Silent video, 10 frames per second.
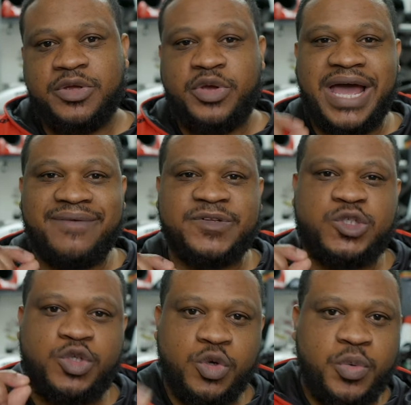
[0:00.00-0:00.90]
you have
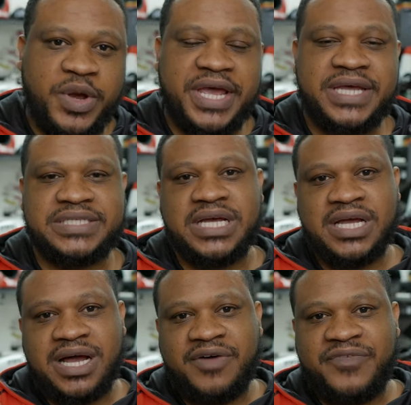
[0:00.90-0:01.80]
two ways
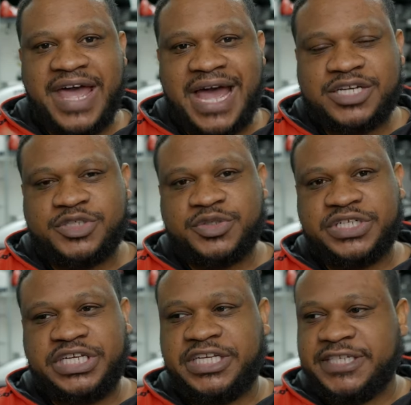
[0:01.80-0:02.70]
of
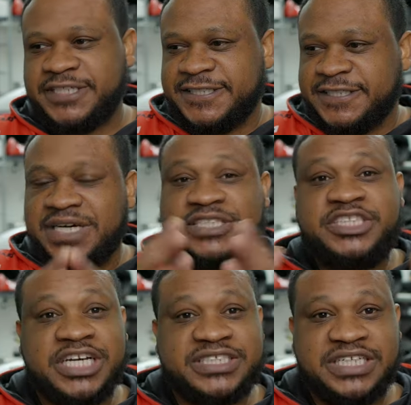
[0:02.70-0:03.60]
actually
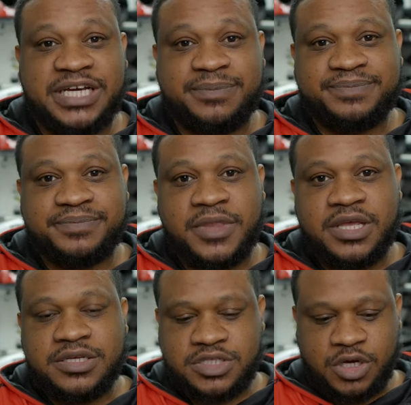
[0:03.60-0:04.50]
adjusting them.
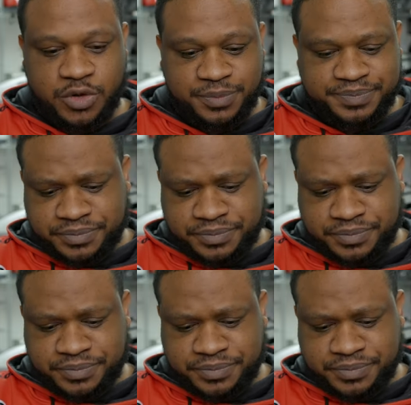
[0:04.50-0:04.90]
So